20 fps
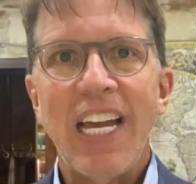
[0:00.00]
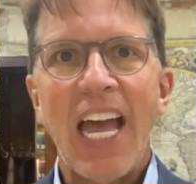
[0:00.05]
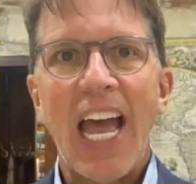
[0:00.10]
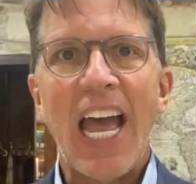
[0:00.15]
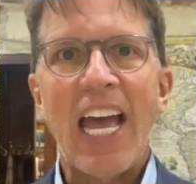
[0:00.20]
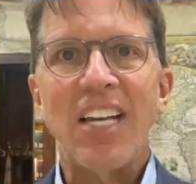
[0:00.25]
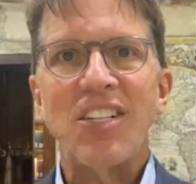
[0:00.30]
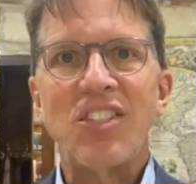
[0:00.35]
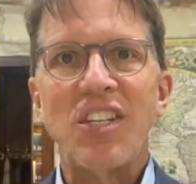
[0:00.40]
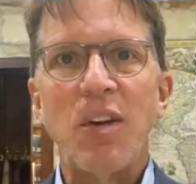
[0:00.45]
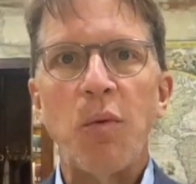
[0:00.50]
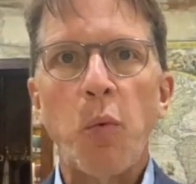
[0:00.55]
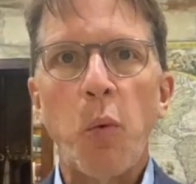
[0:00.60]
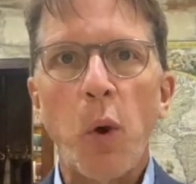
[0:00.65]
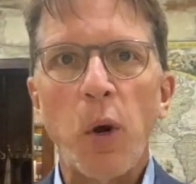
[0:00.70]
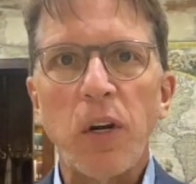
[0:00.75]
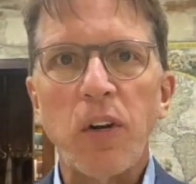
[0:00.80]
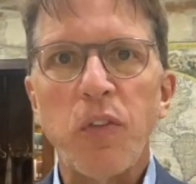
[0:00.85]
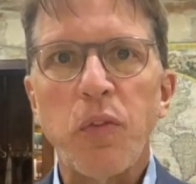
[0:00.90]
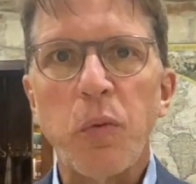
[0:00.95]
as he
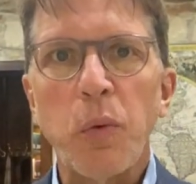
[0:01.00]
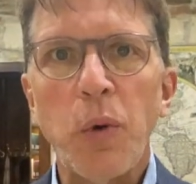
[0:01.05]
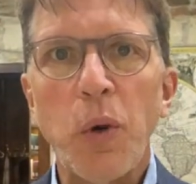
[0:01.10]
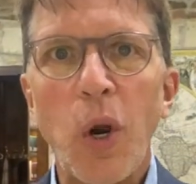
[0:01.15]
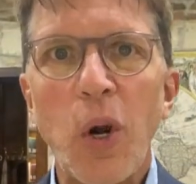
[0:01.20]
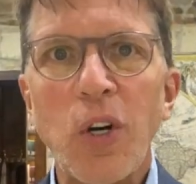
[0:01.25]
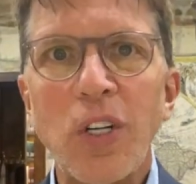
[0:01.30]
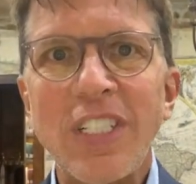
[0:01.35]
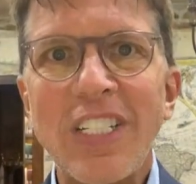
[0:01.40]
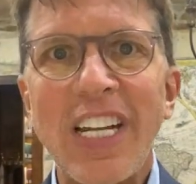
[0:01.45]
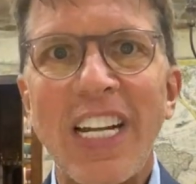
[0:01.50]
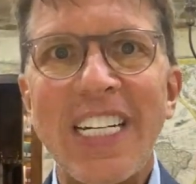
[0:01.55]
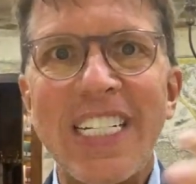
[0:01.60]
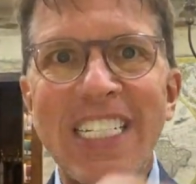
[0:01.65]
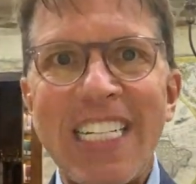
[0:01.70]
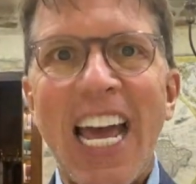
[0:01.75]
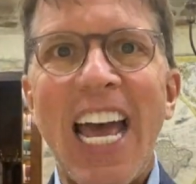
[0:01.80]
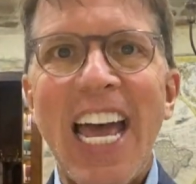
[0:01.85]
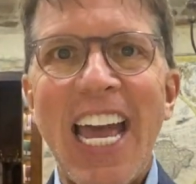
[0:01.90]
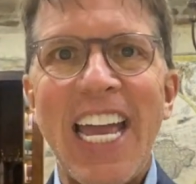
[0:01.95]
worked through her
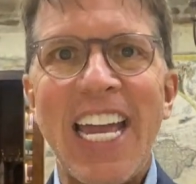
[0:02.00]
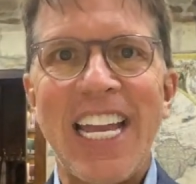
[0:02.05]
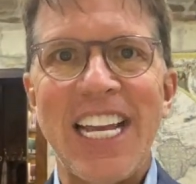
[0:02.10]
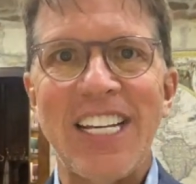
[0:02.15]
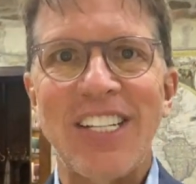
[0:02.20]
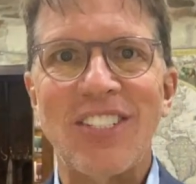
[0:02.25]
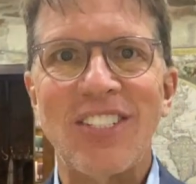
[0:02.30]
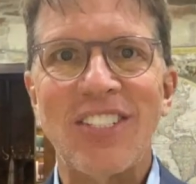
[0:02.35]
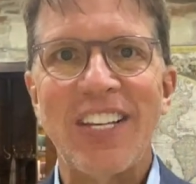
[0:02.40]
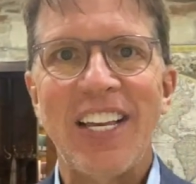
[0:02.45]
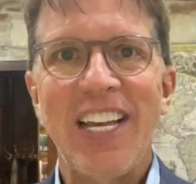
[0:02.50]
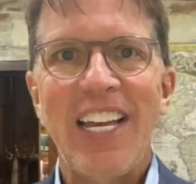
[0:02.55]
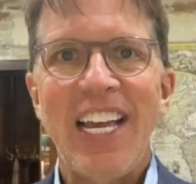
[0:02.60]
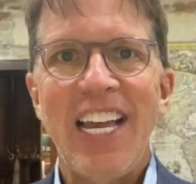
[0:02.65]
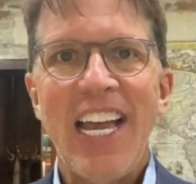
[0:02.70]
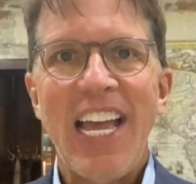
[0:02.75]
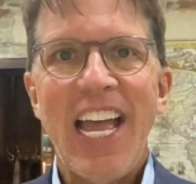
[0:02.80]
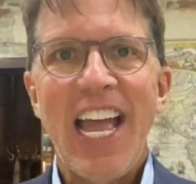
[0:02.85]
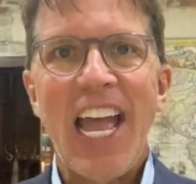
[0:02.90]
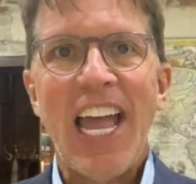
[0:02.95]
todays,
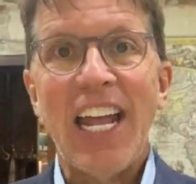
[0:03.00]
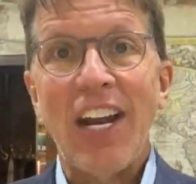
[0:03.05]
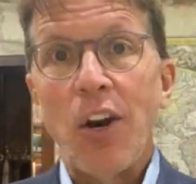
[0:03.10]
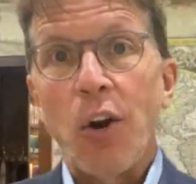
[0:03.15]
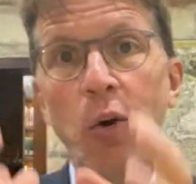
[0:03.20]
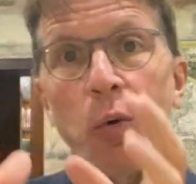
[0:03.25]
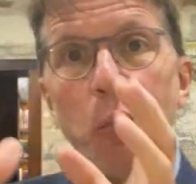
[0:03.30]
and her